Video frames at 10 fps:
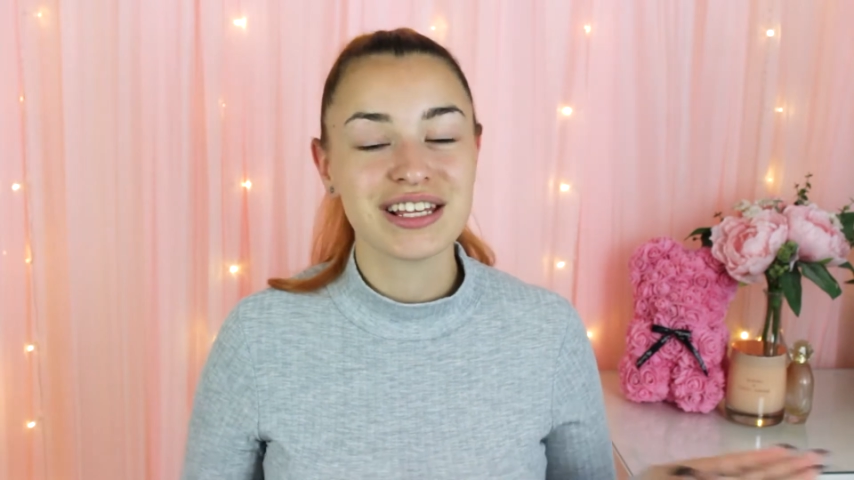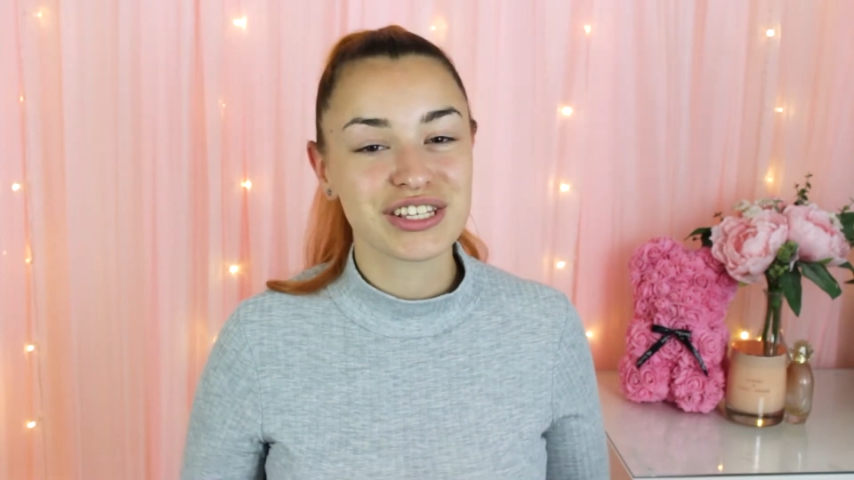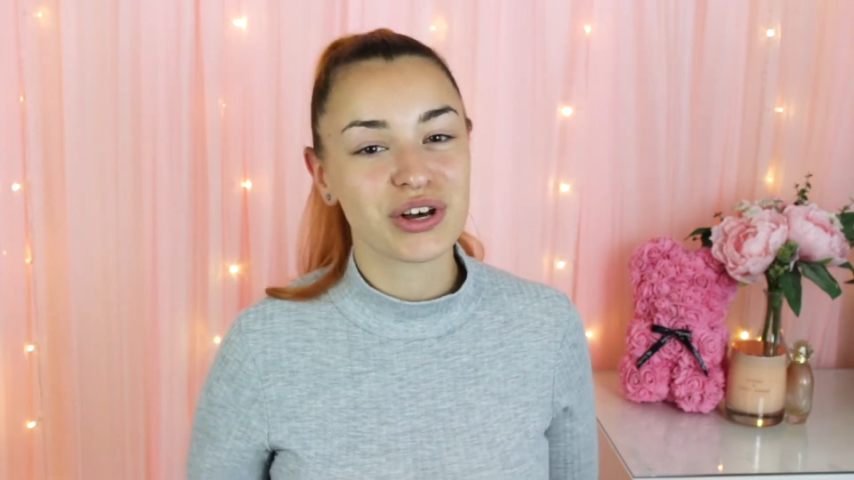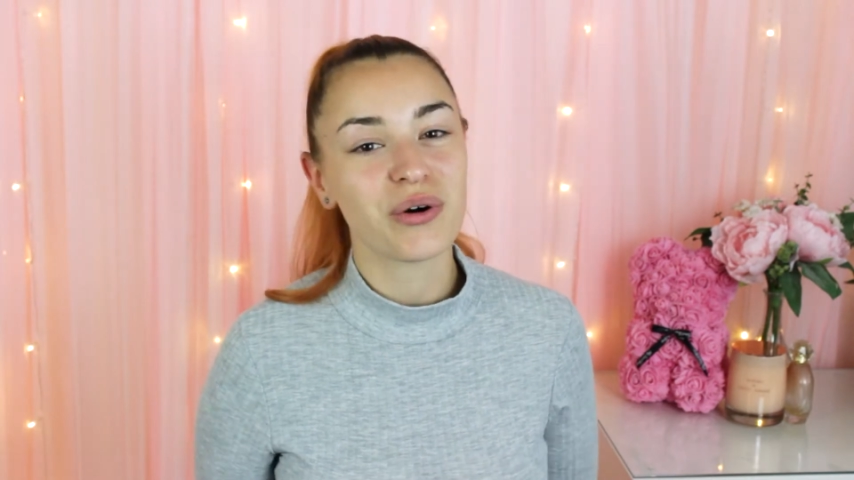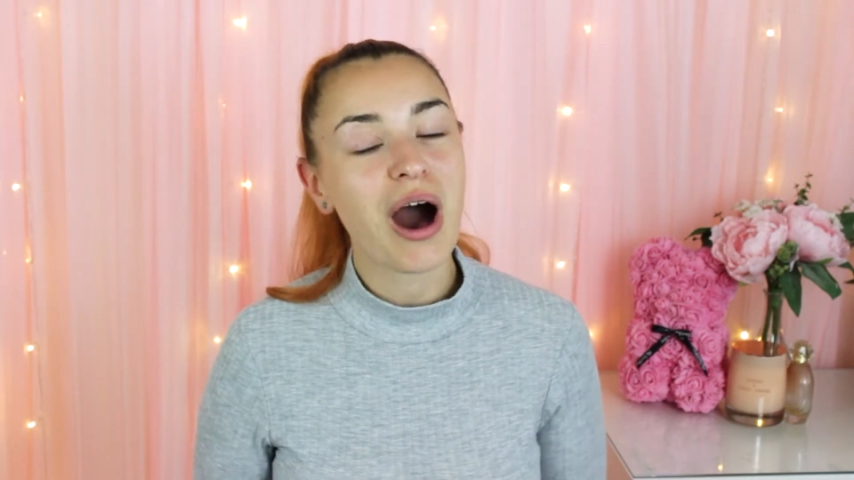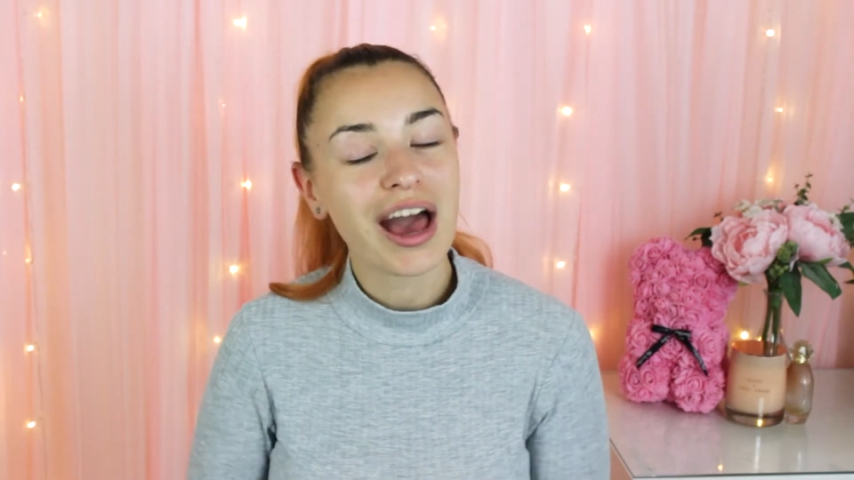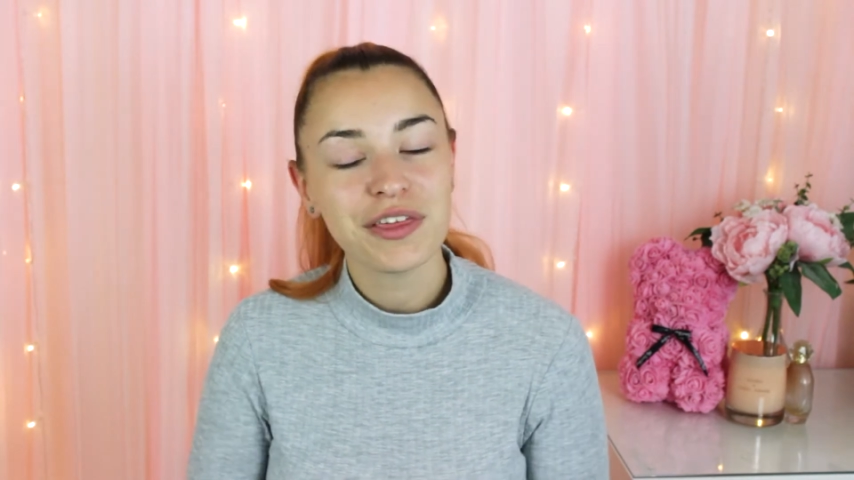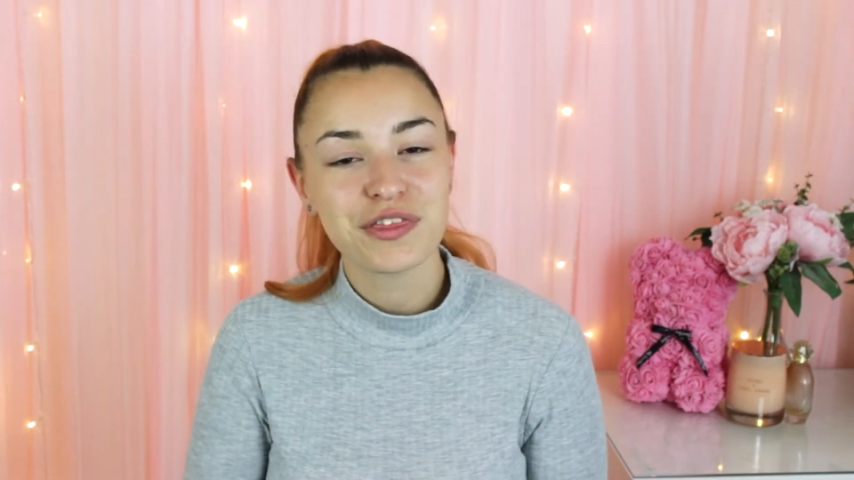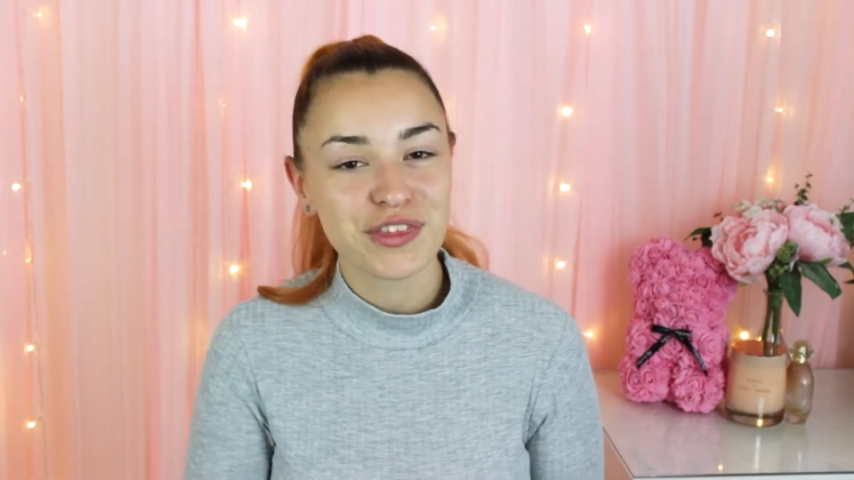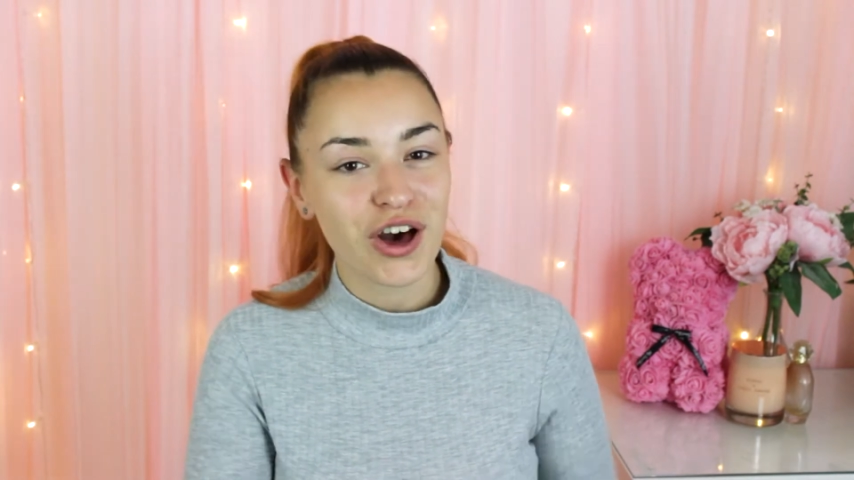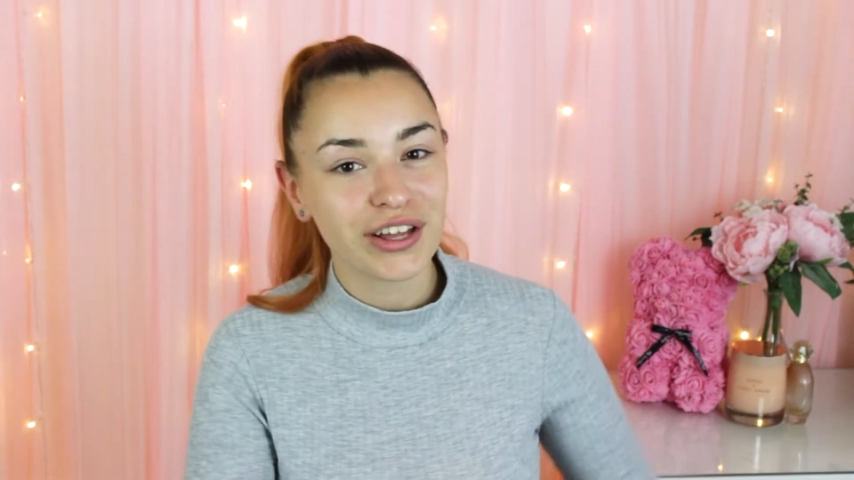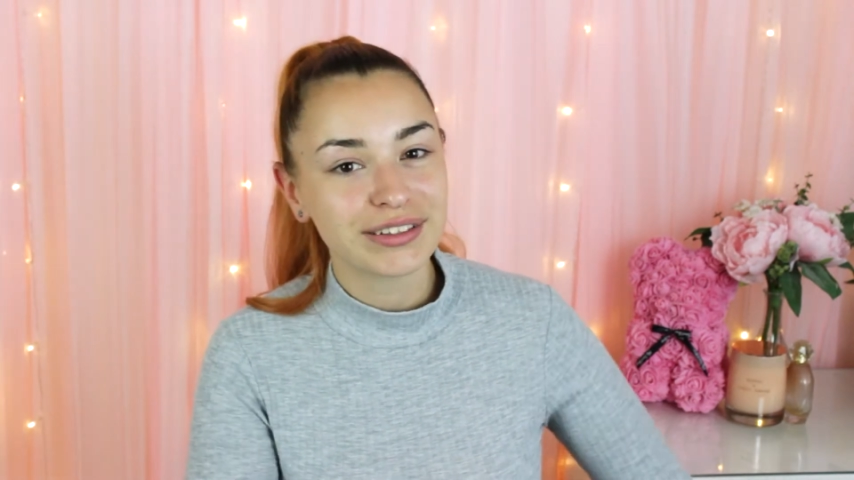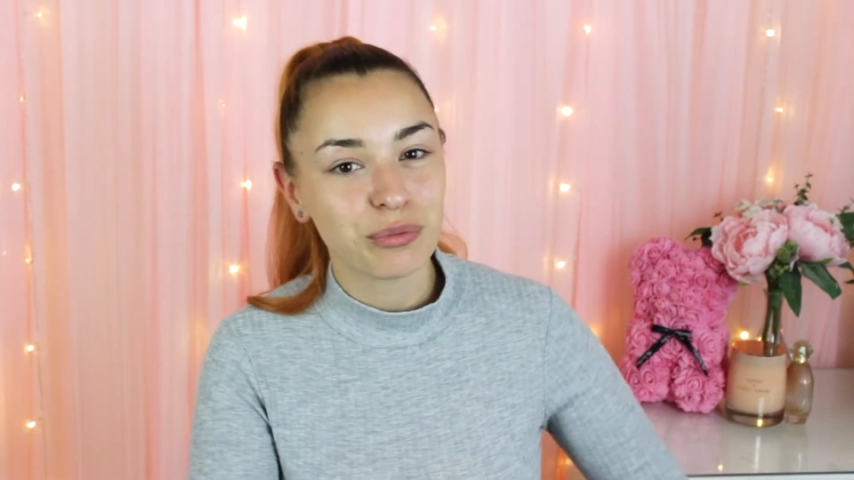so I thought